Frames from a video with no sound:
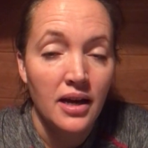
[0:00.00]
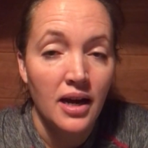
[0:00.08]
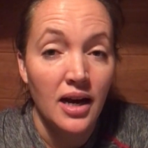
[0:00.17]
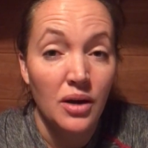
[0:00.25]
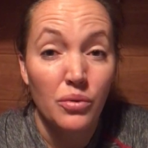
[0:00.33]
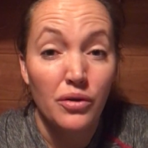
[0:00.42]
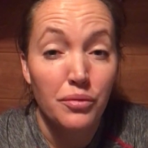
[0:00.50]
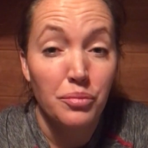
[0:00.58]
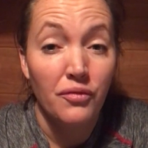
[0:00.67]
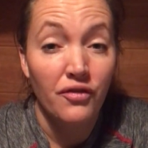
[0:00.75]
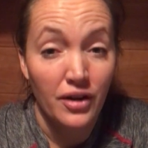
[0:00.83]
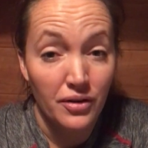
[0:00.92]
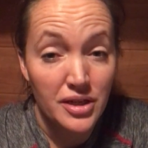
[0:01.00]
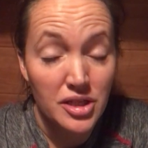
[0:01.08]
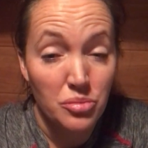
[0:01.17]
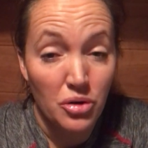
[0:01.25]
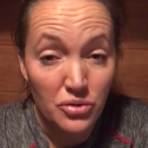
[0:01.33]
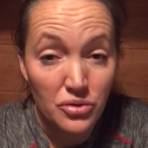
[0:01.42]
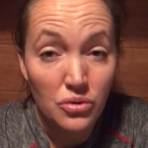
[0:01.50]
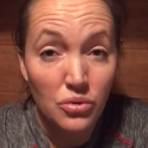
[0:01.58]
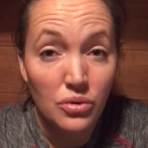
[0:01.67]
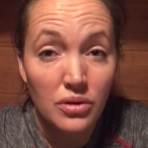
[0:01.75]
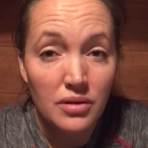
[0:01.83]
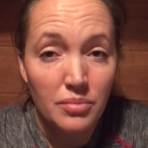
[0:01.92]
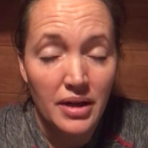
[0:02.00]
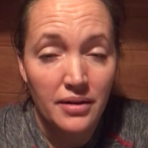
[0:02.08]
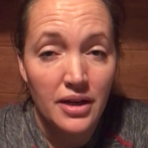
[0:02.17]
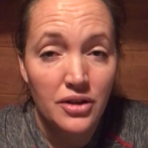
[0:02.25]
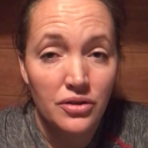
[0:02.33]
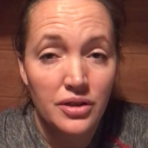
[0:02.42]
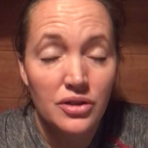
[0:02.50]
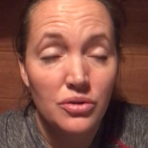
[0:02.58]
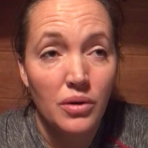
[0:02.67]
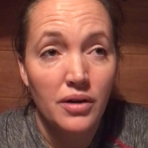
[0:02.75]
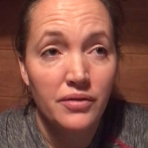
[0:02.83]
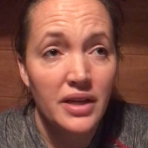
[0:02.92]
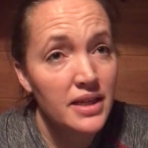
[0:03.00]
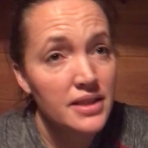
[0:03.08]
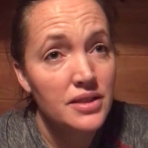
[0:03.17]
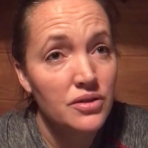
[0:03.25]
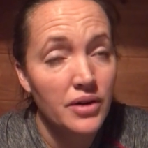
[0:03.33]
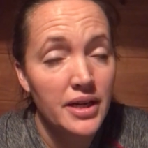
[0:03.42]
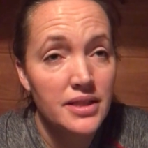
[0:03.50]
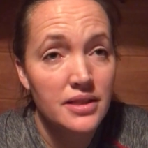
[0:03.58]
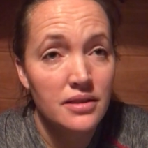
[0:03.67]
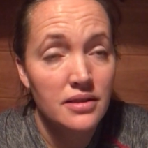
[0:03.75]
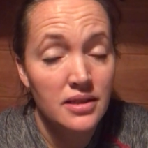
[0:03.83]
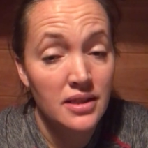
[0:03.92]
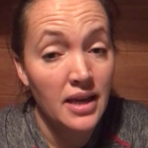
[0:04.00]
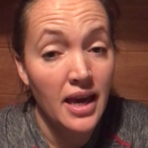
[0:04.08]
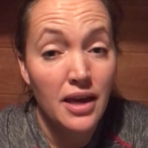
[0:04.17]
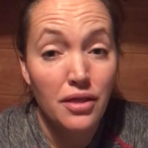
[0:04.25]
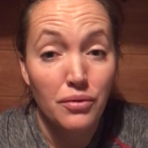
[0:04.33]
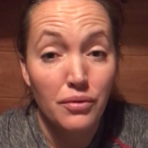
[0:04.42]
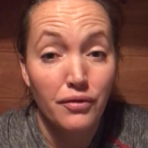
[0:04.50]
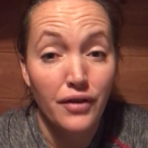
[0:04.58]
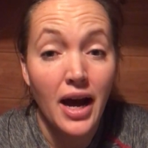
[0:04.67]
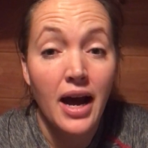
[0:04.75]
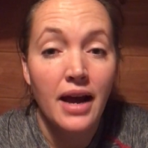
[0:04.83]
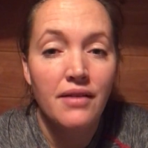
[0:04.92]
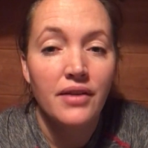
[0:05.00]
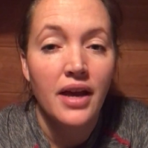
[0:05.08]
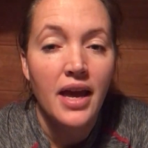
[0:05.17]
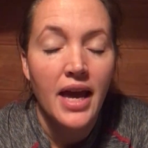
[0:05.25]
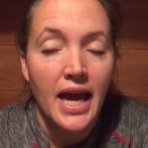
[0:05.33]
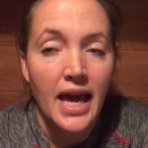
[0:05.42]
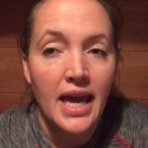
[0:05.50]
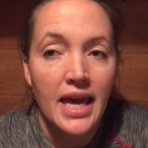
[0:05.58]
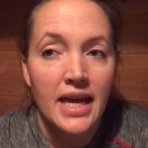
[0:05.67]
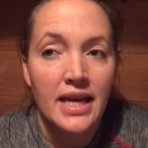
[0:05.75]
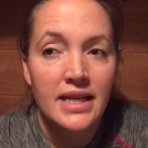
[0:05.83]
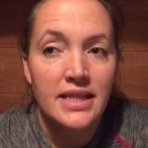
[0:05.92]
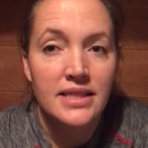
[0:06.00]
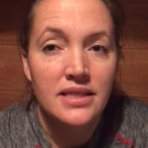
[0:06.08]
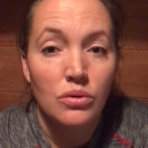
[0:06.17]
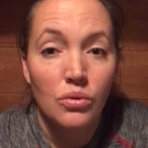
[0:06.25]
Uh, we're a very small school, about 112 kids, grade K through 5, and